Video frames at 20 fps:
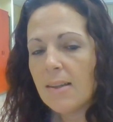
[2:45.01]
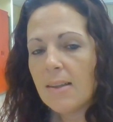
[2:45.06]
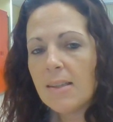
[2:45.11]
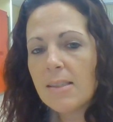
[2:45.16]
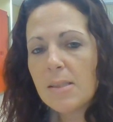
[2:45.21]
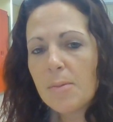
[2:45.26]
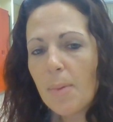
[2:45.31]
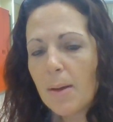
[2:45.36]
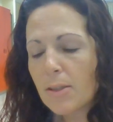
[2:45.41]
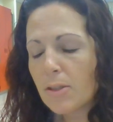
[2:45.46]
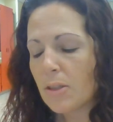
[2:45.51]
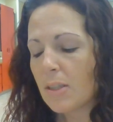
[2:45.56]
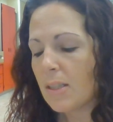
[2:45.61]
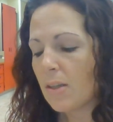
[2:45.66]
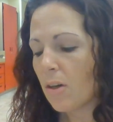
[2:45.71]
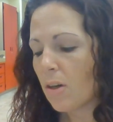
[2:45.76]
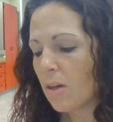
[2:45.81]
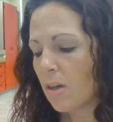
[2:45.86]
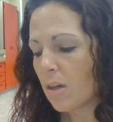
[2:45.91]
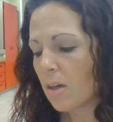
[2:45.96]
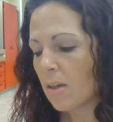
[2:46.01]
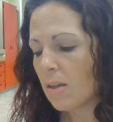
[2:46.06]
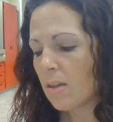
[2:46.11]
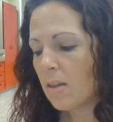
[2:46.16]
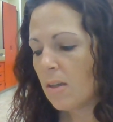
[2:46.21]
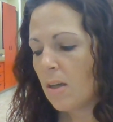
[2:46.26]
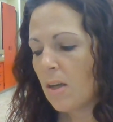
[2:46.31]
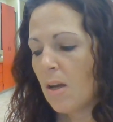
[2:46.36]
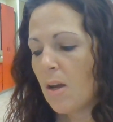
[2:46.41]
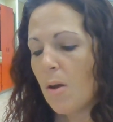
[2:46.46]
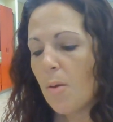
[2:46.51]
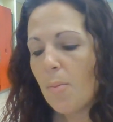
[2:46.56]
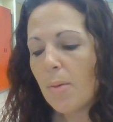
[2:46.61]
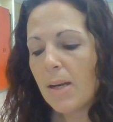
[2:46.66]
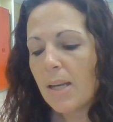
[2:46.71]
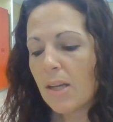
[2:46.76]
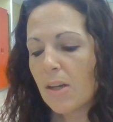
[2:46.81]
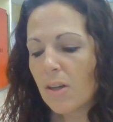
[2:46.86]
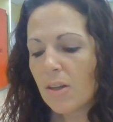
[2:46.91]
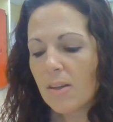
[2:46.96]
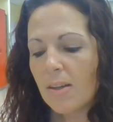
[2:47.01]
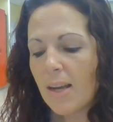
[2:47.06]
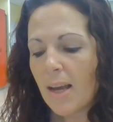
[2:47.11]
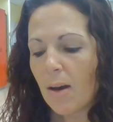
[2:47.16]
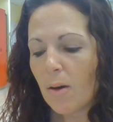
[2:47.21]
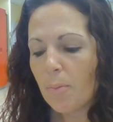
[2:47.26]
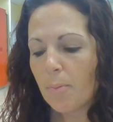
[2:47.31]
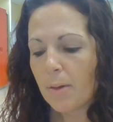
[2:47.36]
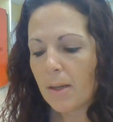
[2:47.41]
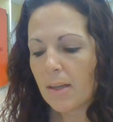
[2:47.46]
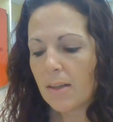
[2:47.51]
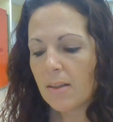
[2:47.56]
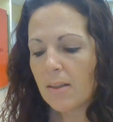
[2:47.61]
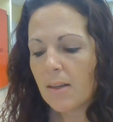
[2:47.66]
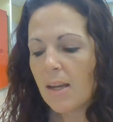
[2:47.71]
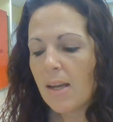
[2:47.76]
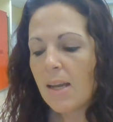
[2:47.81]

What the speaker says: especially to her, but he couldn't help it.